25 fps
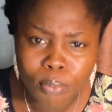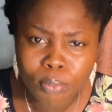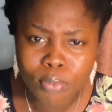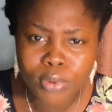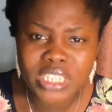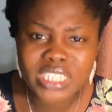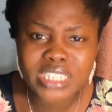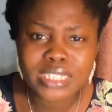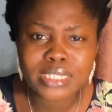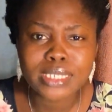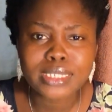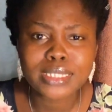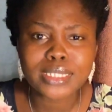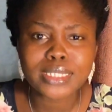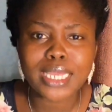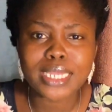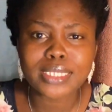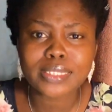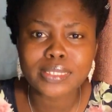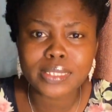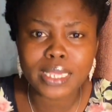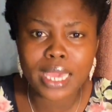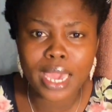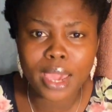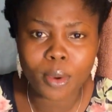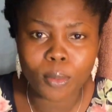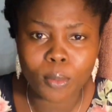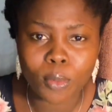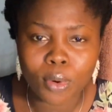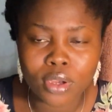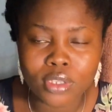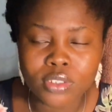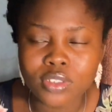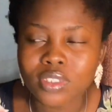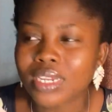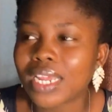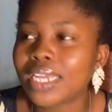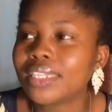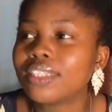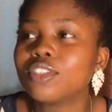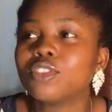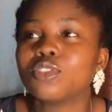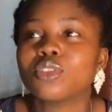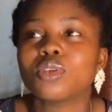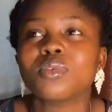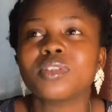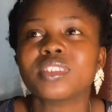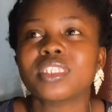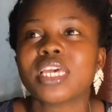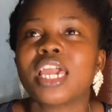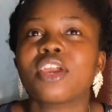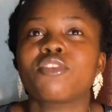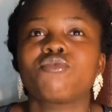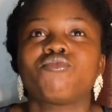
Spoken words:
It's 6:30 I want. So that thing is always like